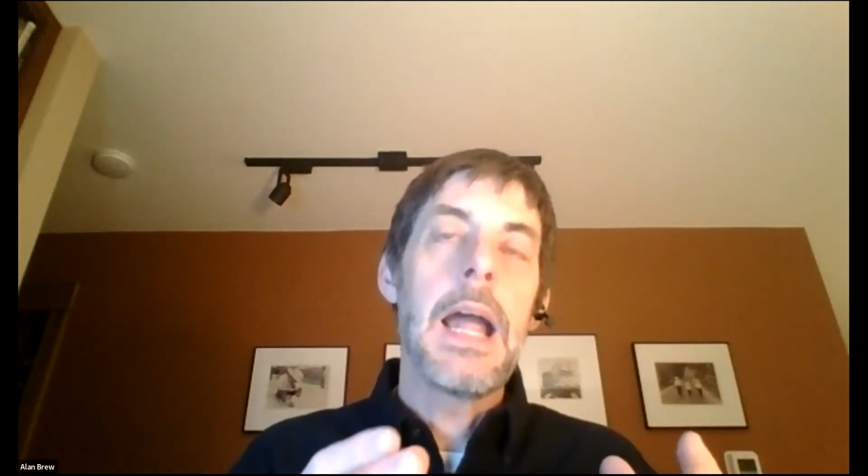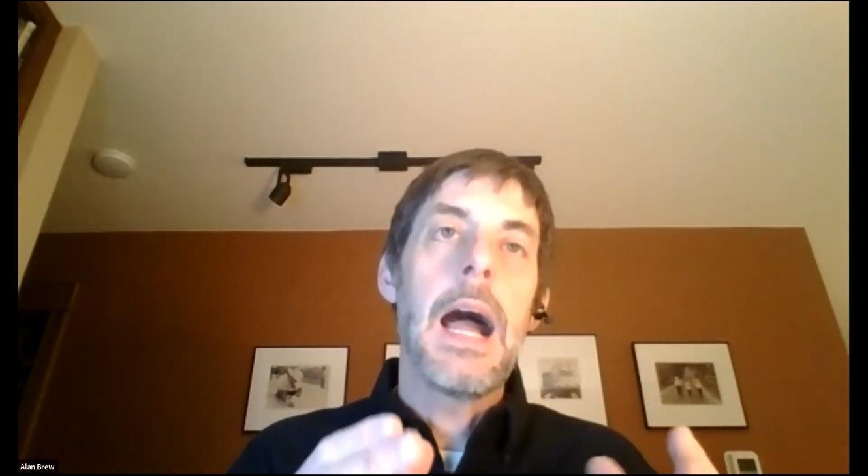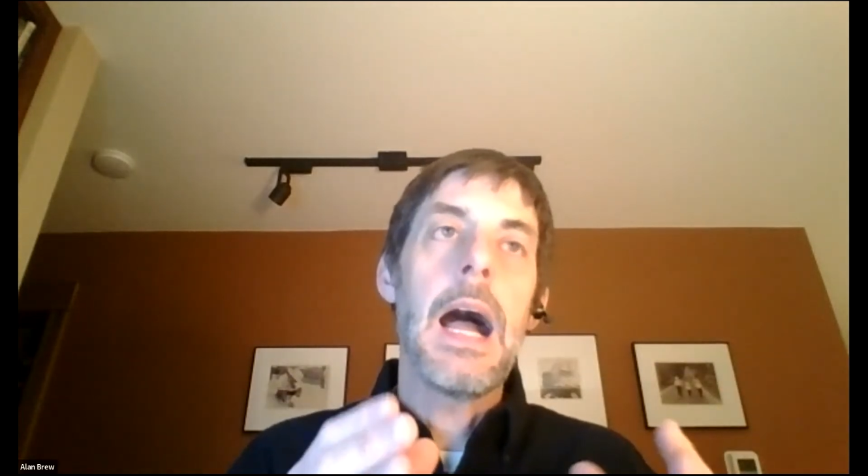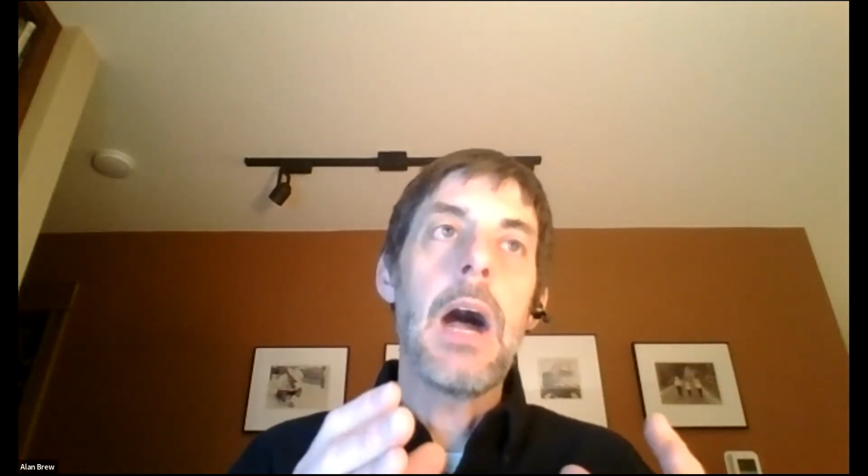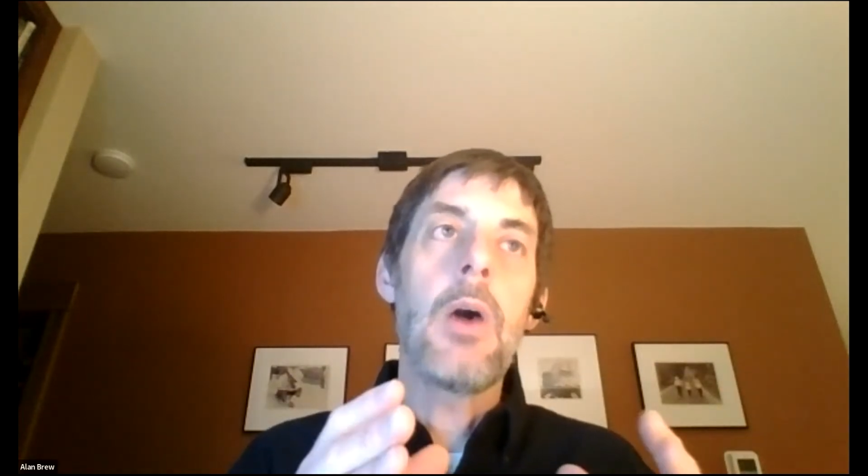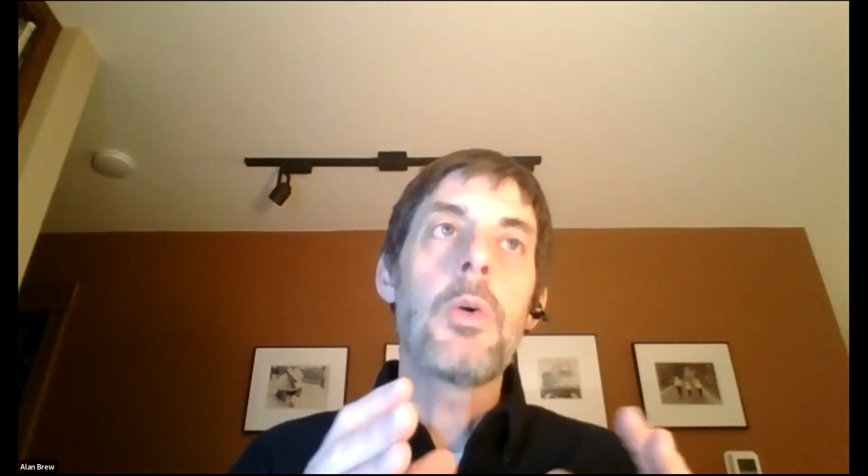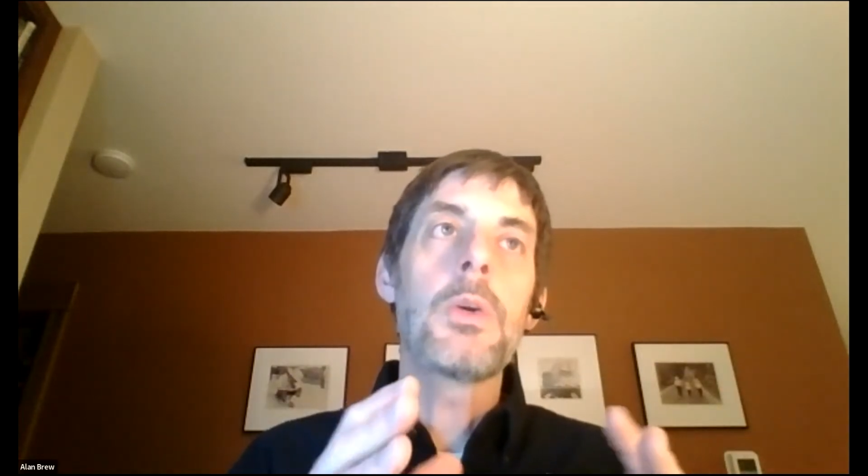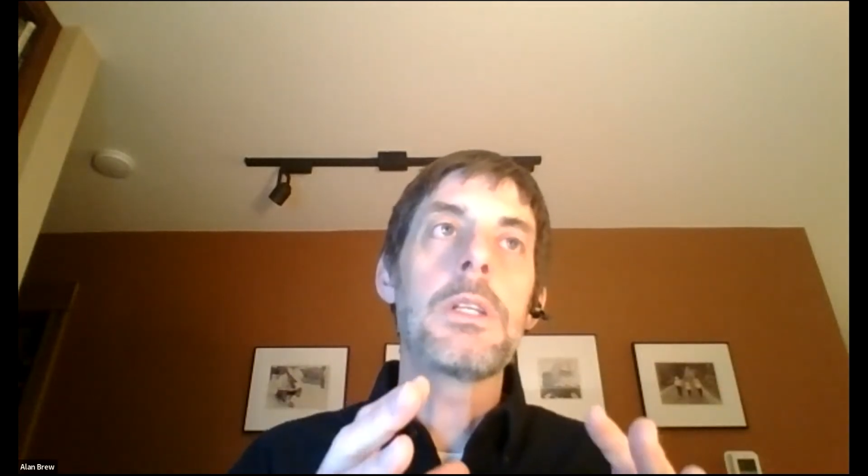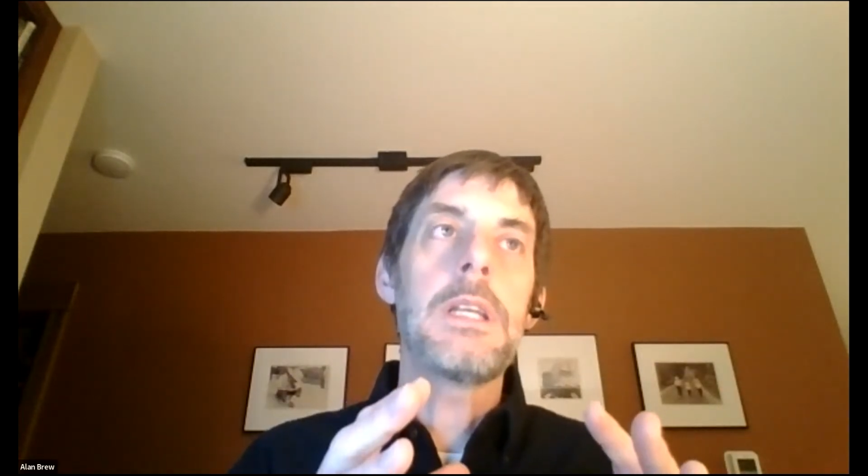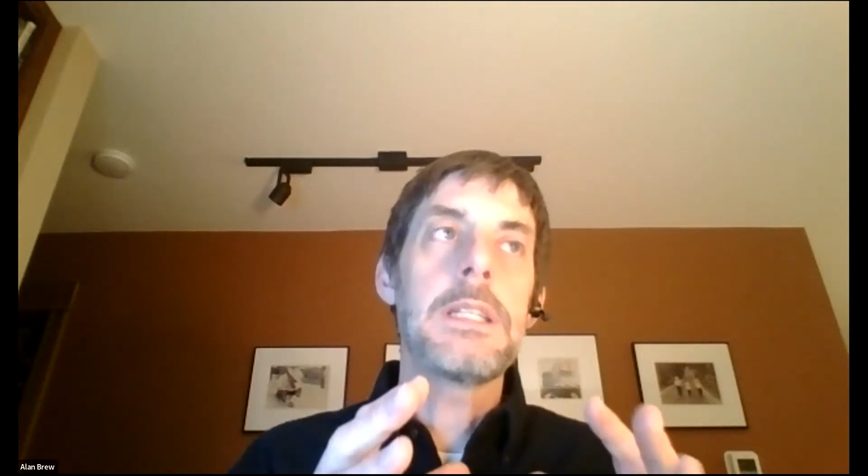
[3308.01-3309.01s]
how
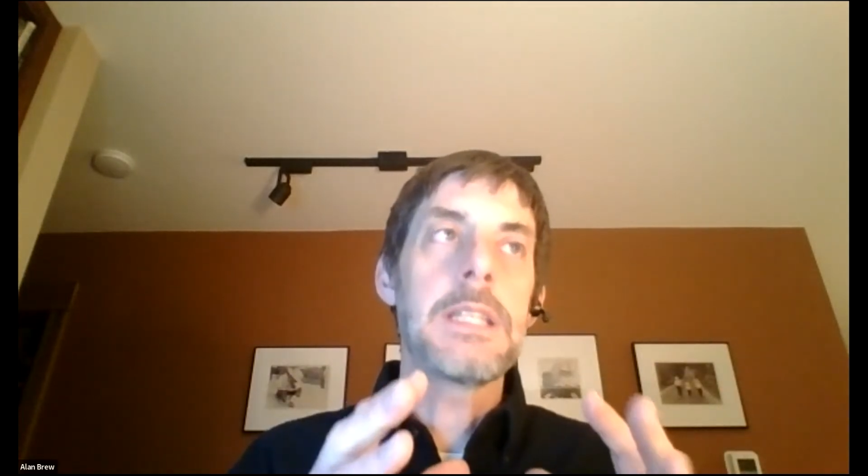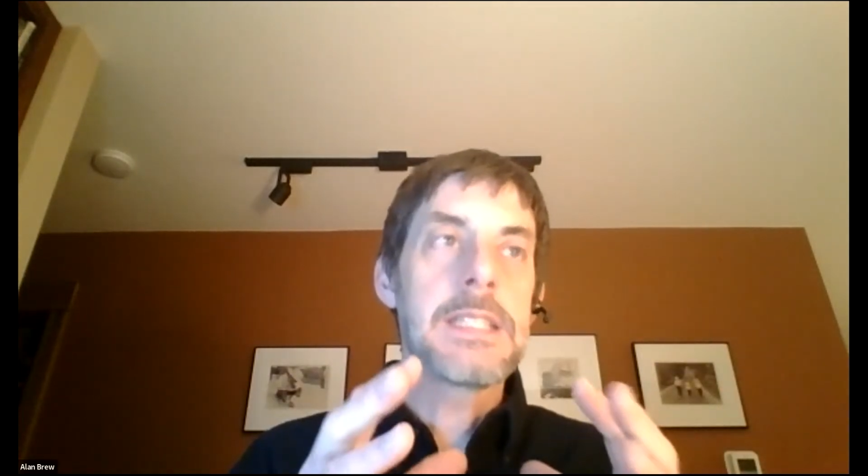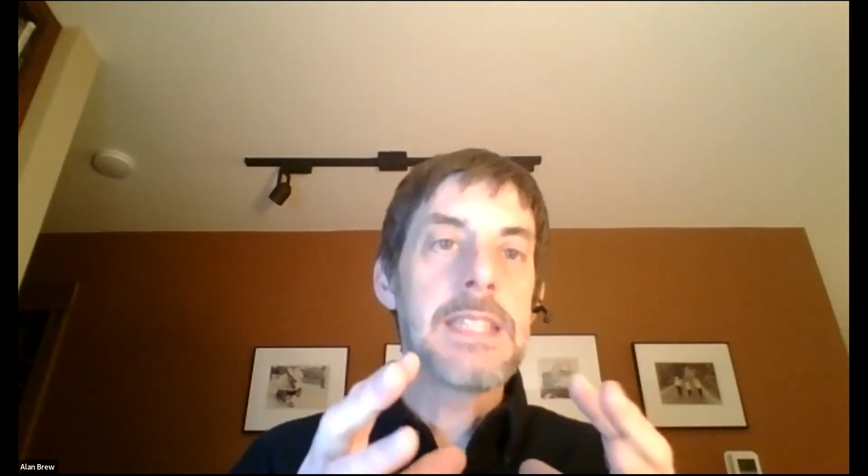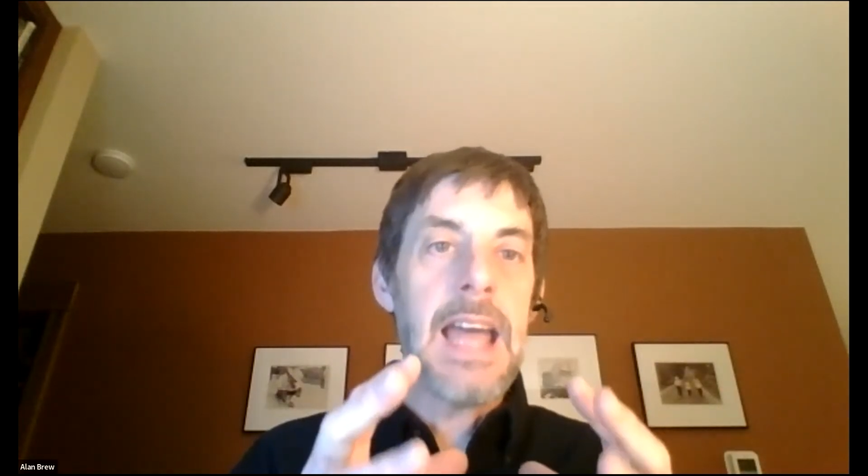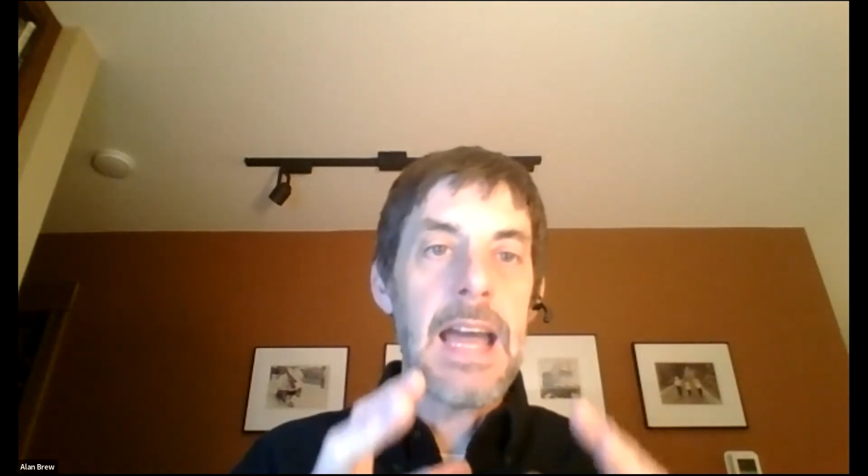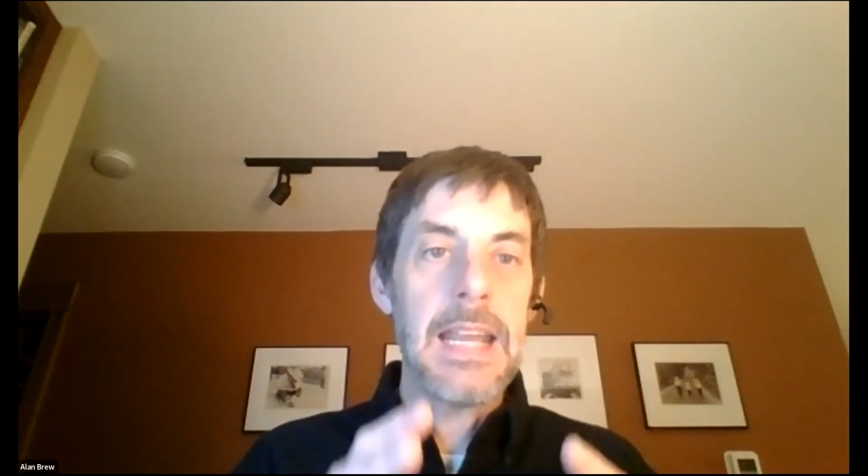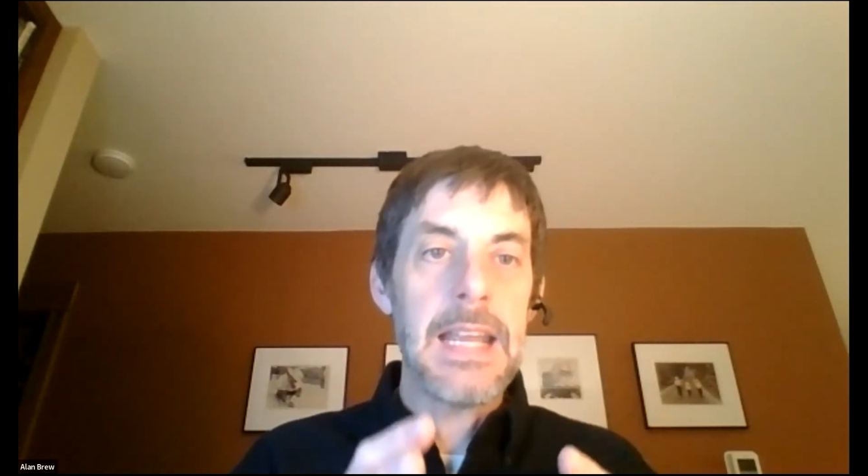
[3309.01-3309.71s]
does that